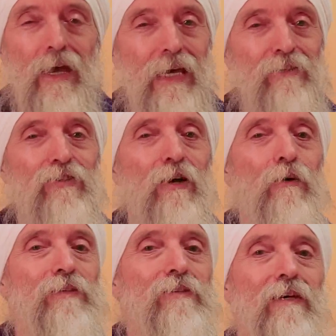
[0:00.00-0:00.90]
And
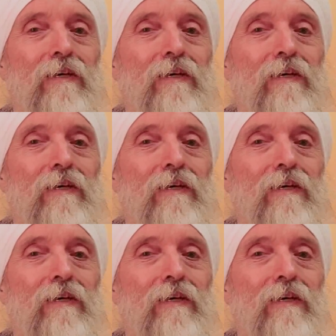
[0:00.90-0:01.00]
so it's